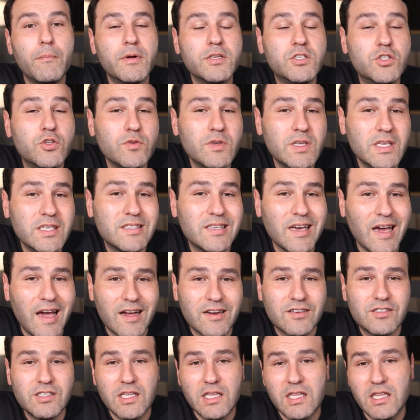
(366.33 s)
But you need
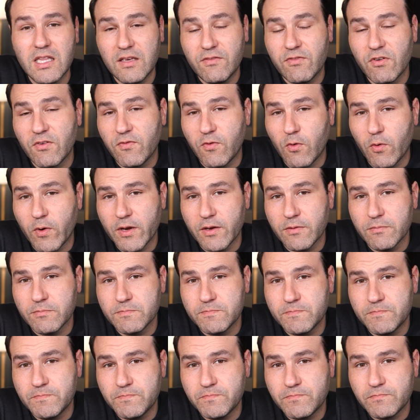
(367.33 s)
to actually leave a void.
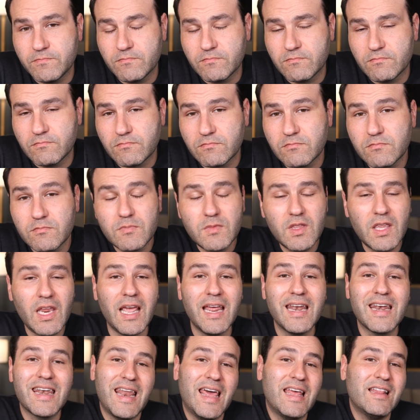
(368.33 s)

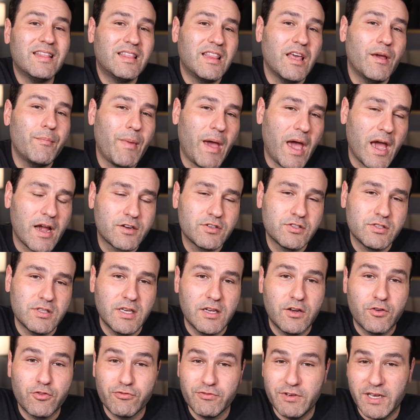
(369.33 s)
Let them
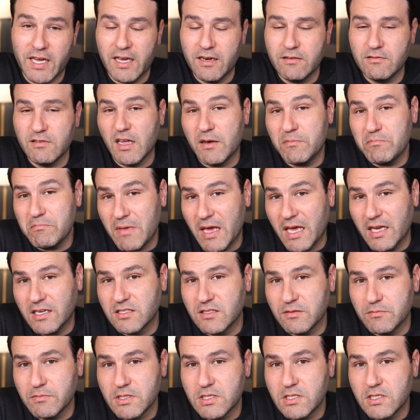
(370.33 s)
actually create and
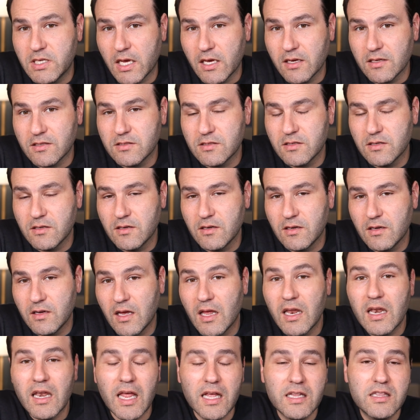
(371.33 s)
make some mistakes.
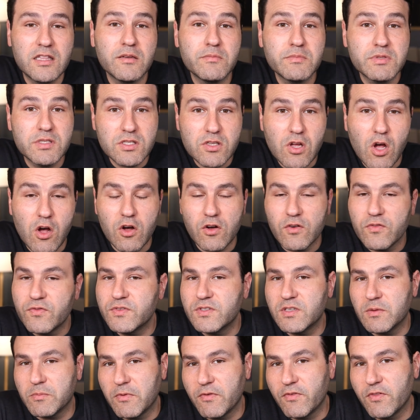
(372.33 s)
Let them
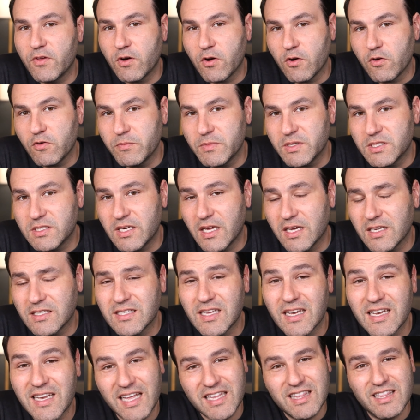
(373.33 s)
solve some of their own
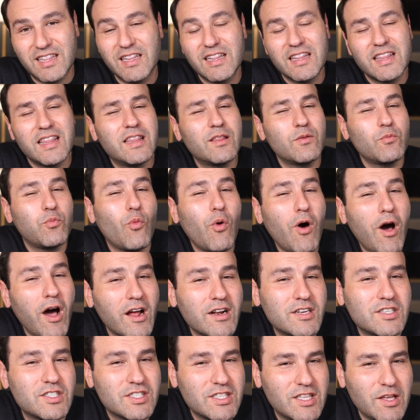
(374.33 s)
mistakes.
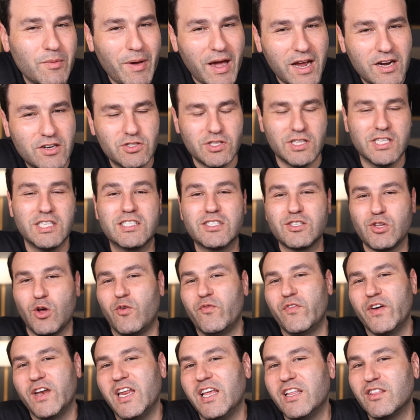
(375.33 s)
Watch them actually
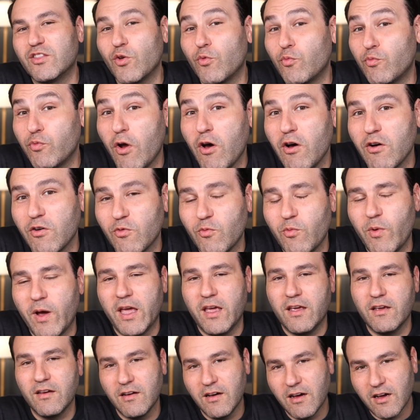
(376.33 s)
solve it in the wrong
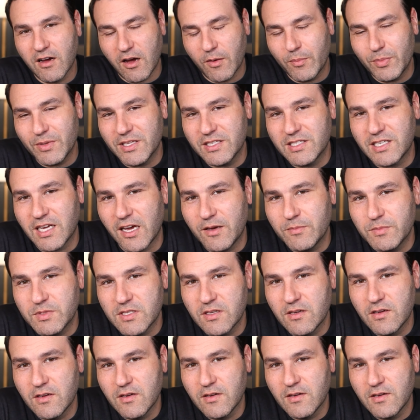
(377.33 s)
way a couple of
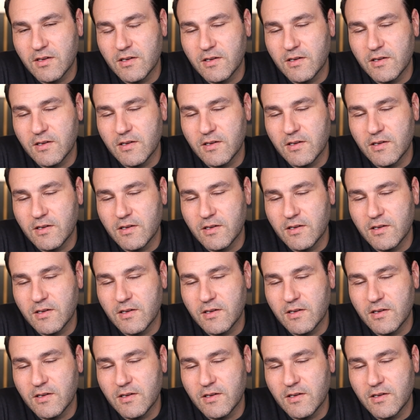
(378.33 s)
times.